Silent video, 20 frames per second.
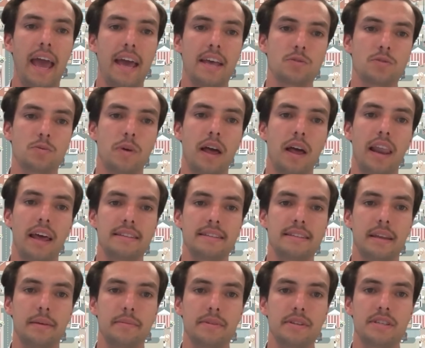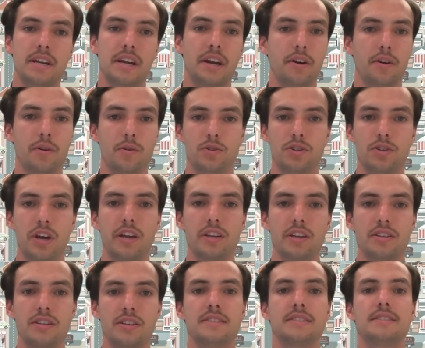as well as any material
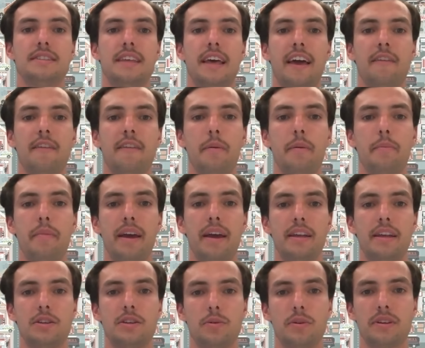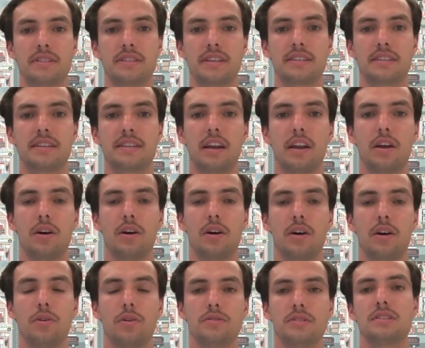changes that have been made to existing
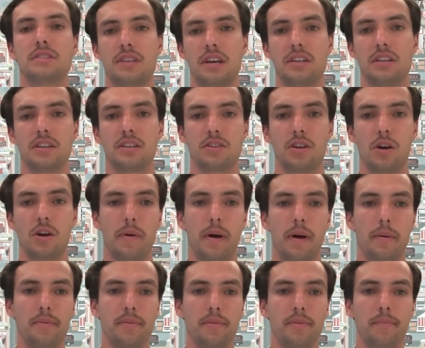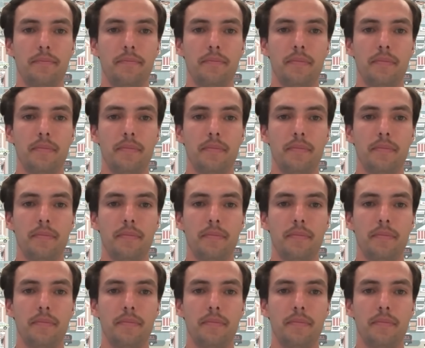loans, such as top-ups.